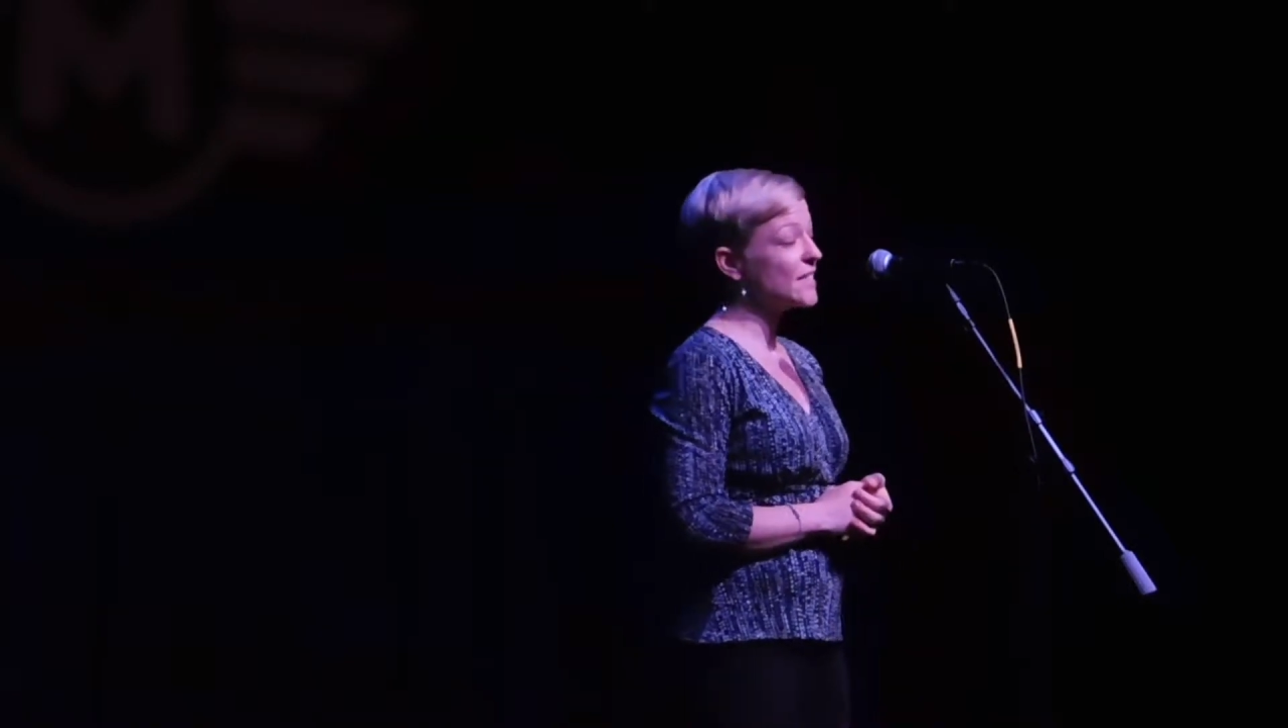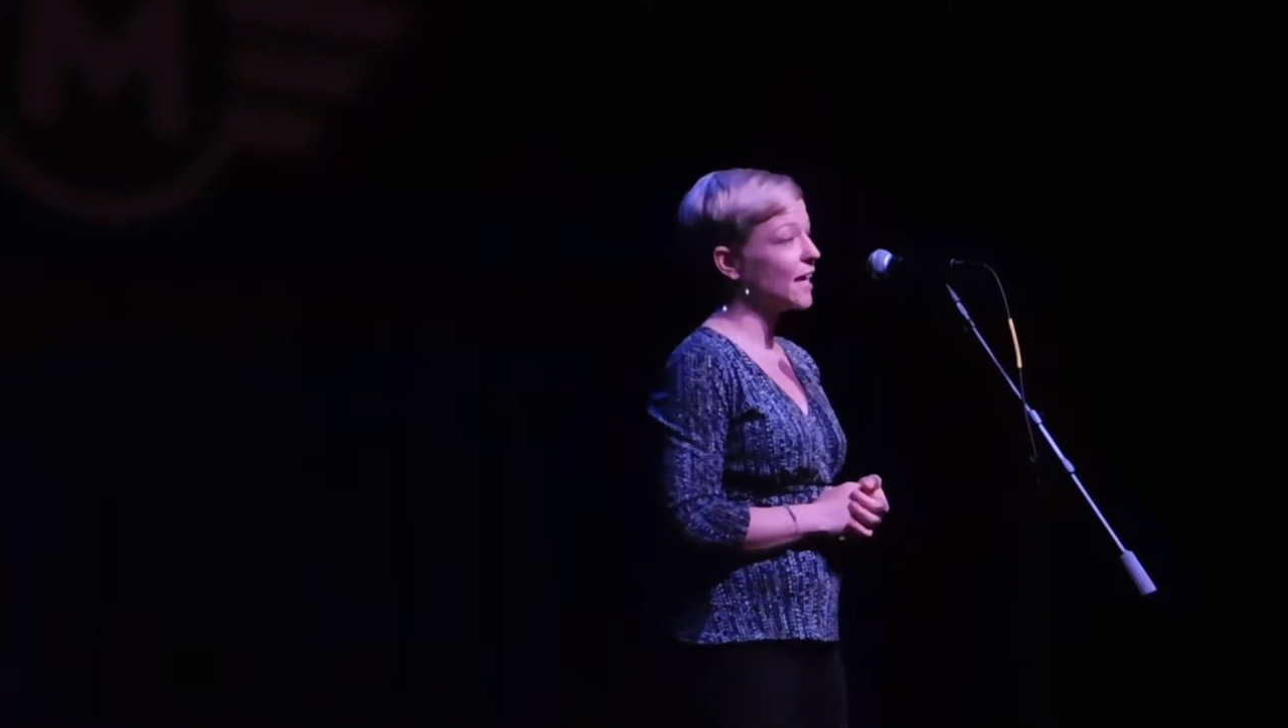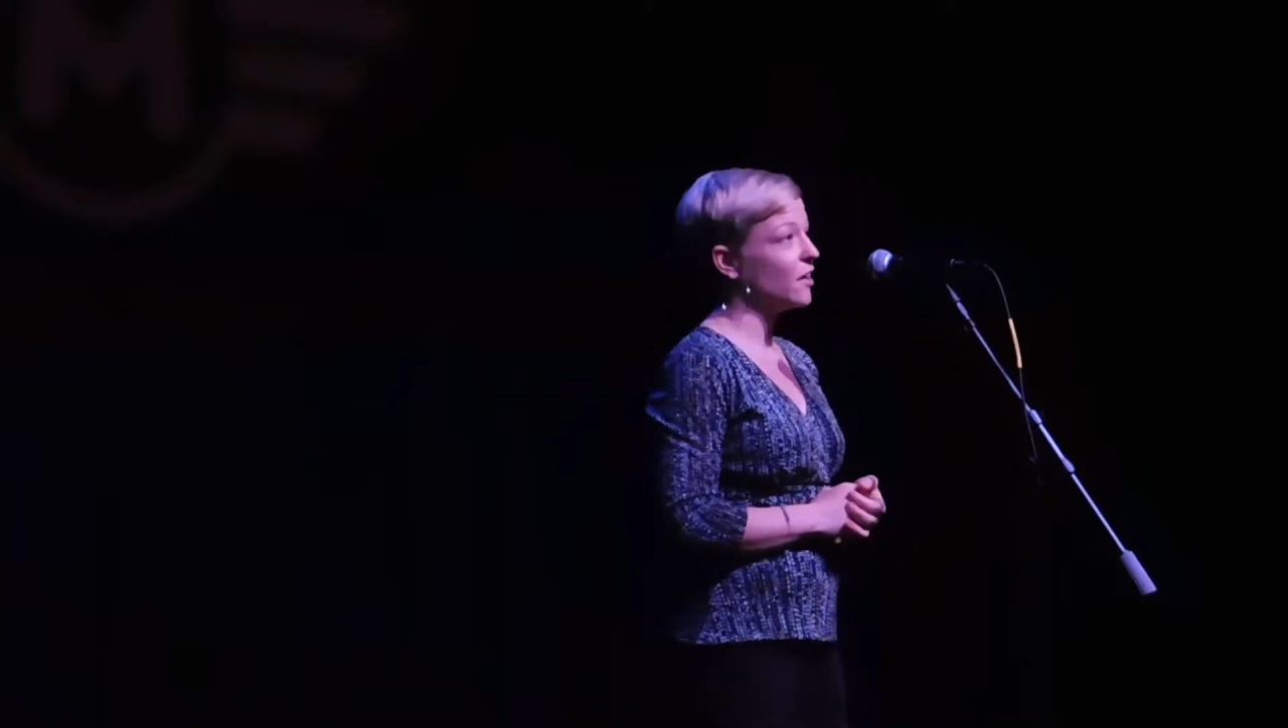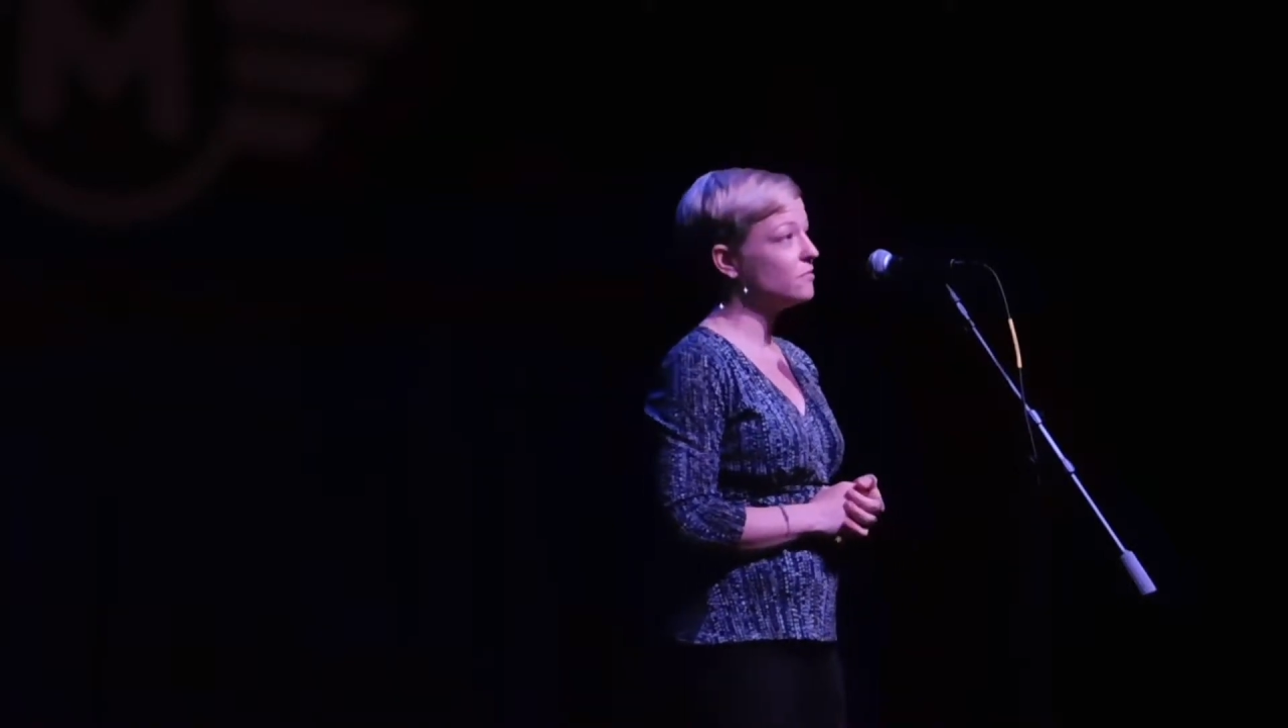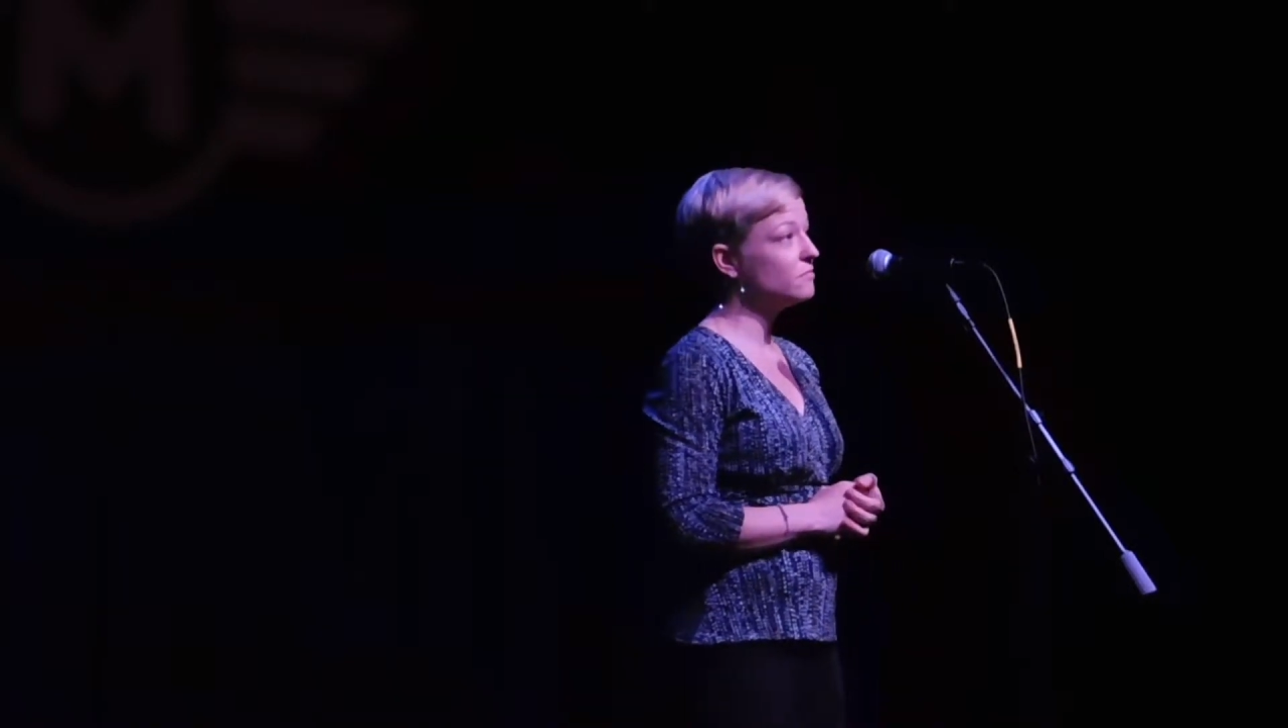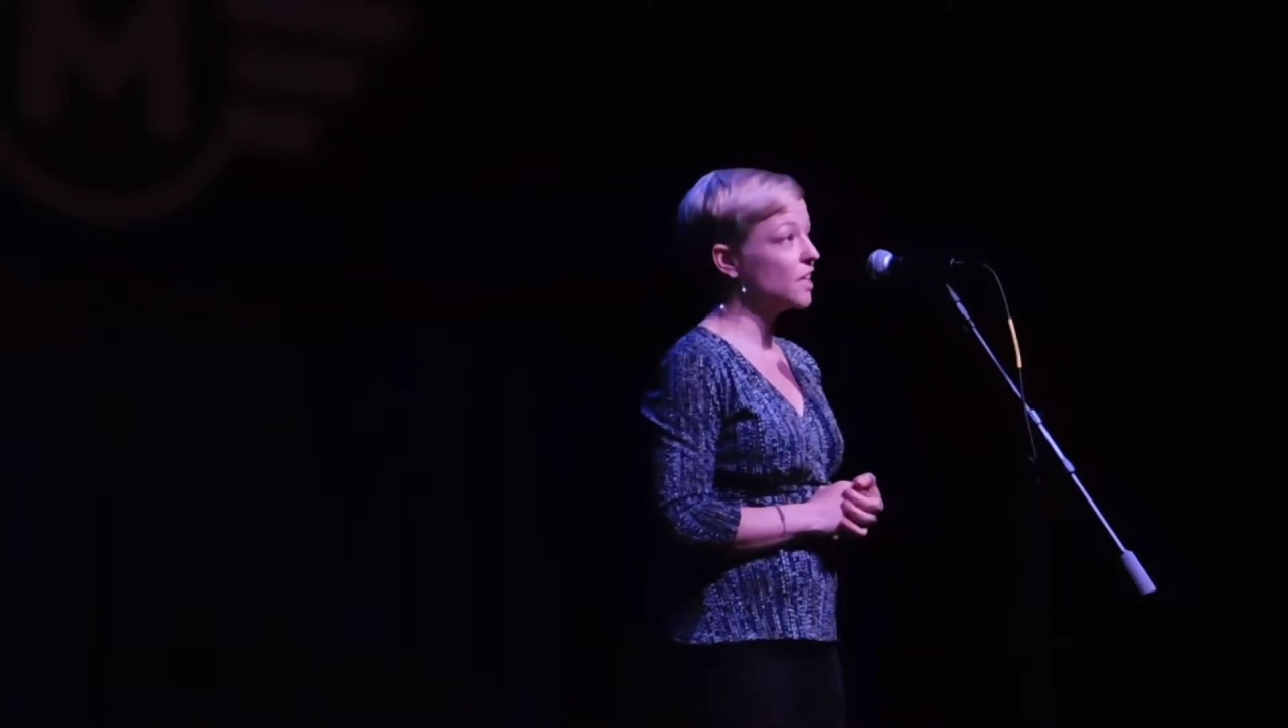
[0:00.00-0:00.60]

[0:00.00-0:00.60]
down,